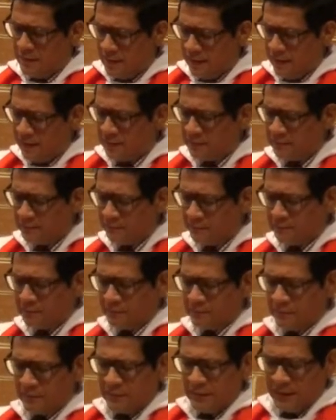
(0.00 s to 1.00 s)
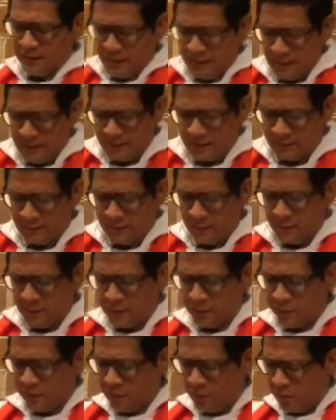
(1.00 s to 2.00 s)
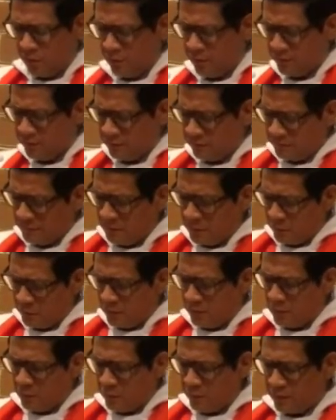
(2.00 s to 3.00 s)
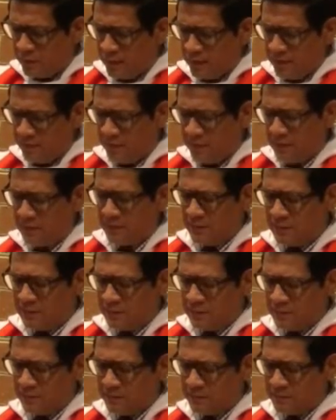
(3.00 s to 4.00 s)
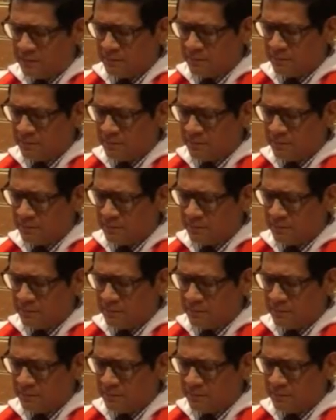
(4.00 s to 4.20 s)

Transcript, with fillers: Then, again, as I mentioned earlier, something really weird happens.